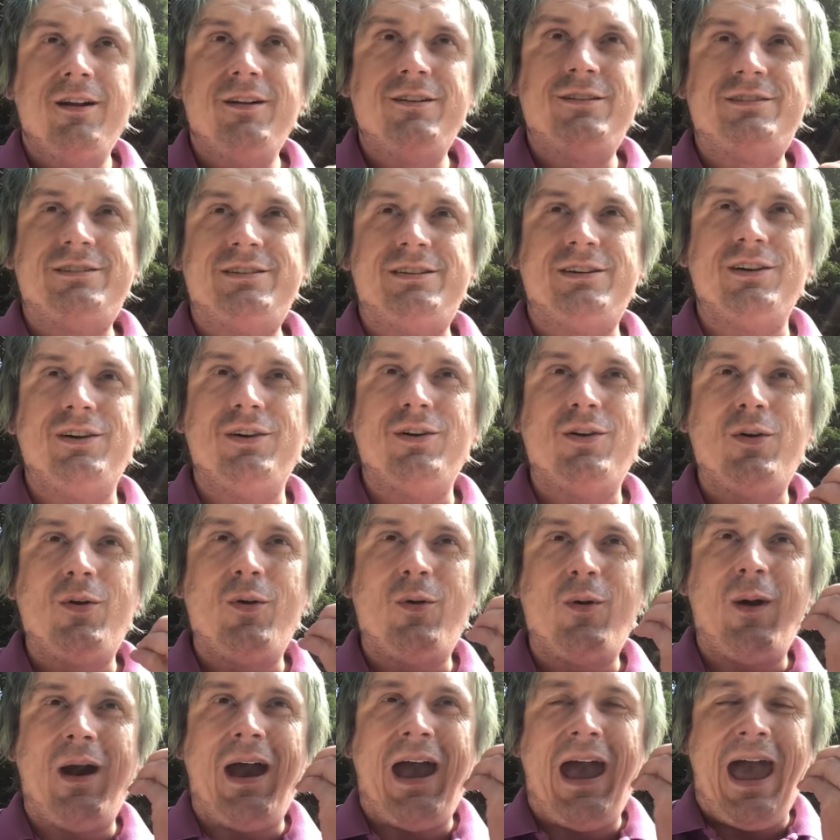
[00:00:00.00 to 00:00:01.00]

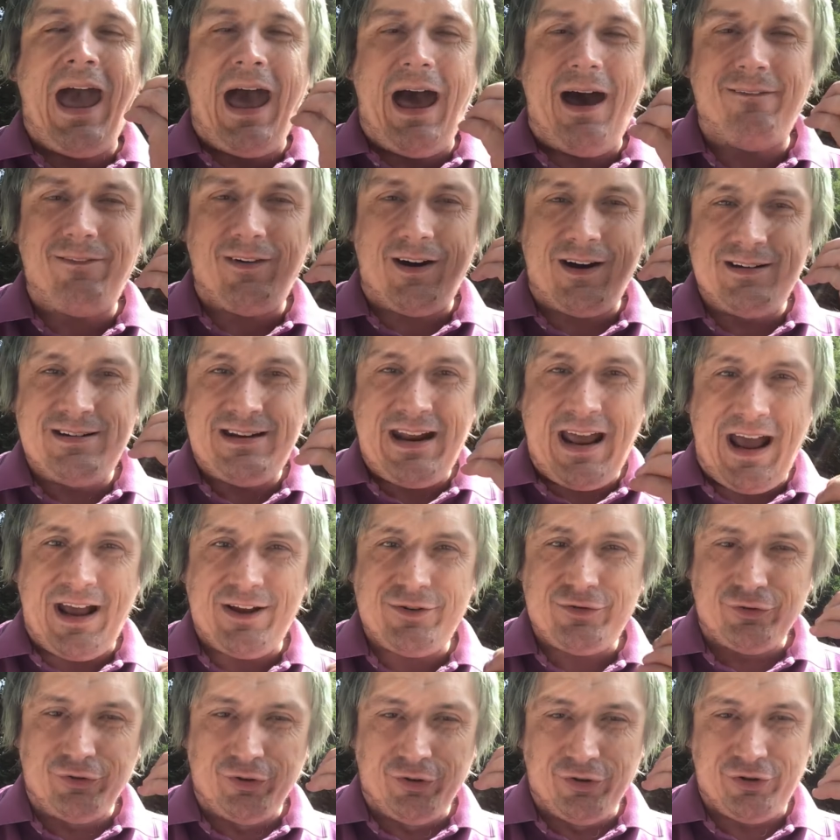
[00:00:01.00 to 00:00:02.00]
to have a
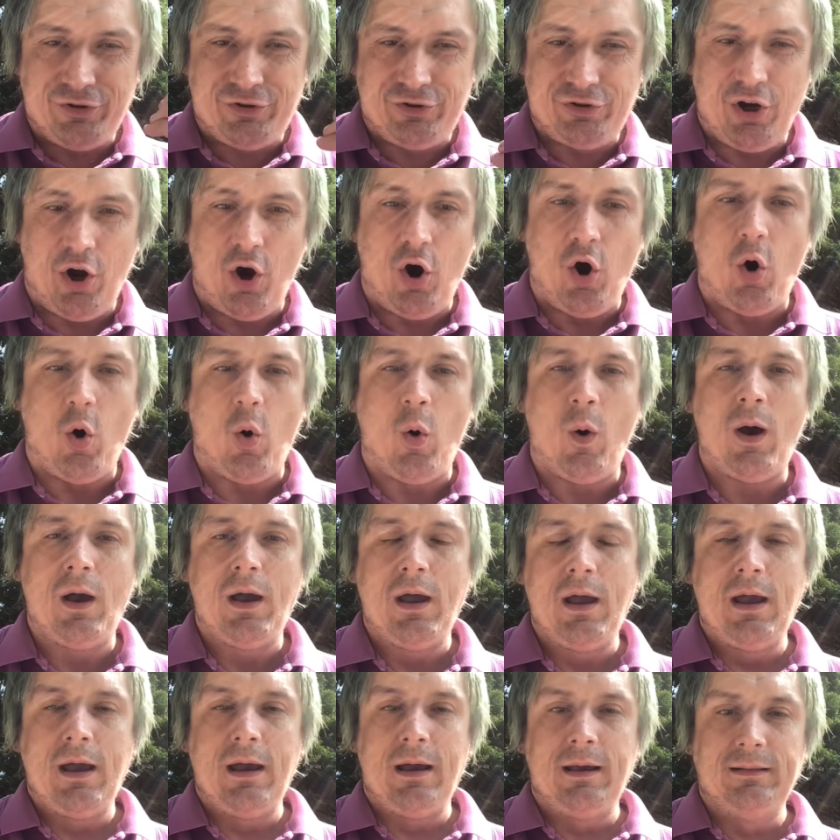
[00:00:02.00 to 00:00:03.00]
national show
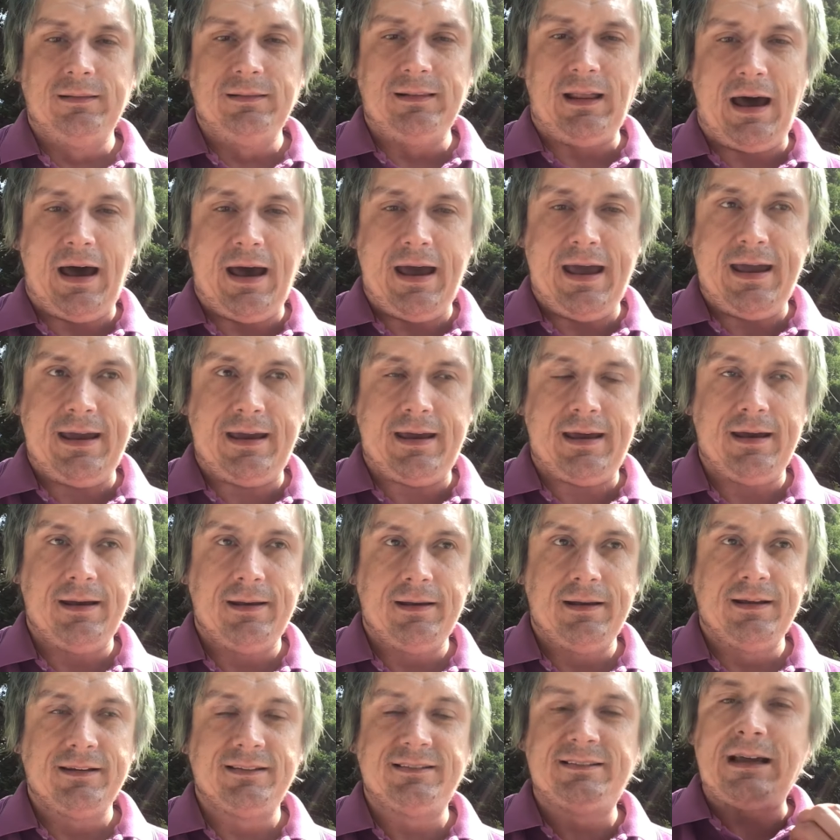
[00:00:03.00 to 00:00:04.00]
like
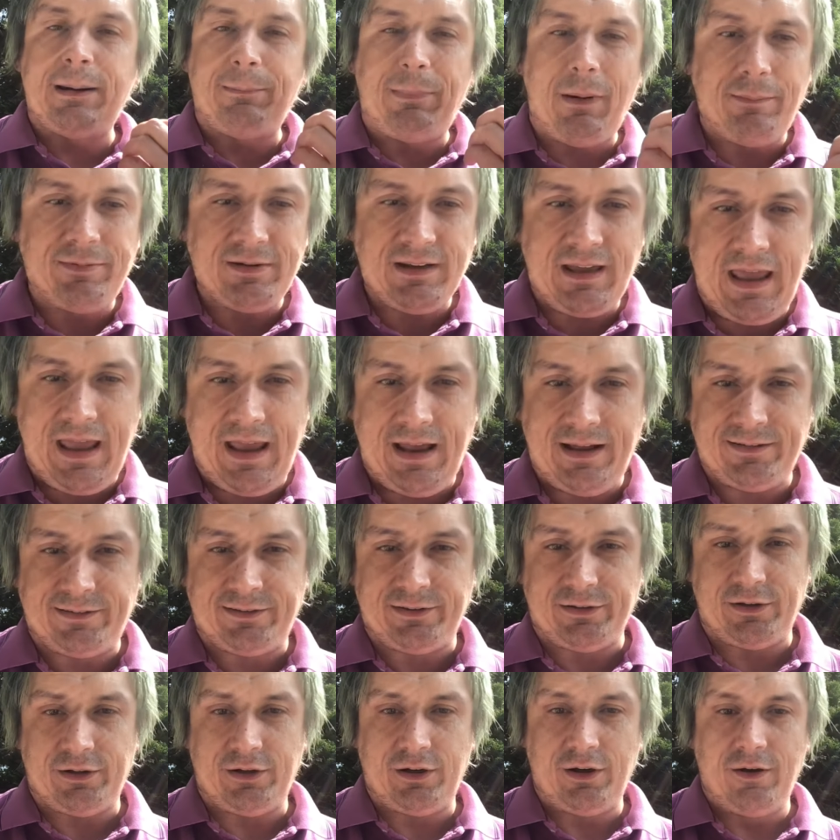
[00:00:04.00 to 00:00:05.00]
Step Up to
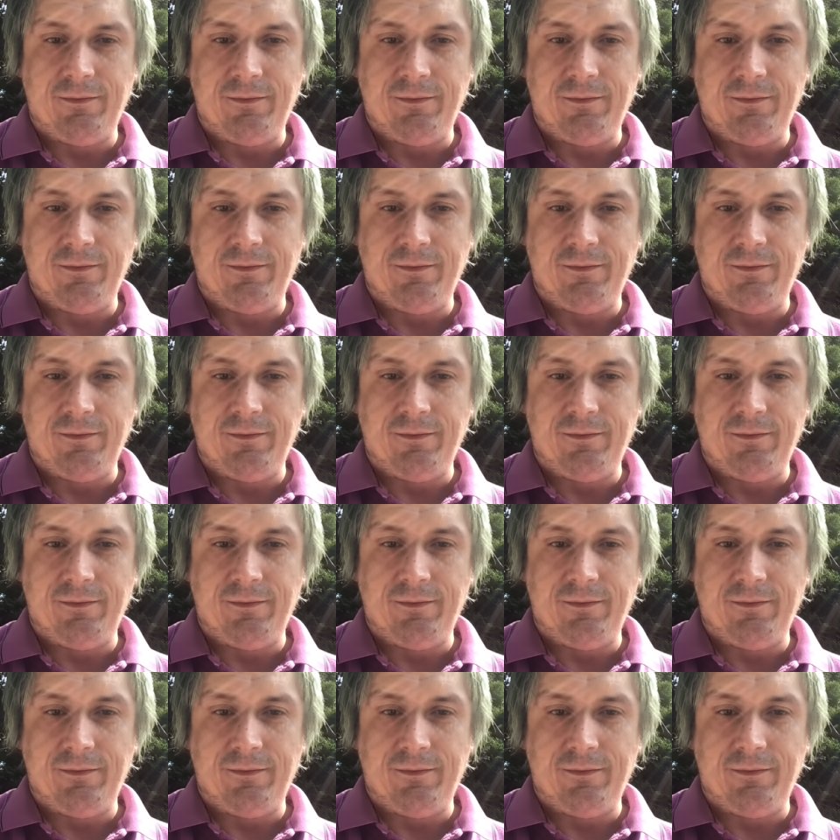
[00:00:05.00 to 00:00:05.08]
Cancer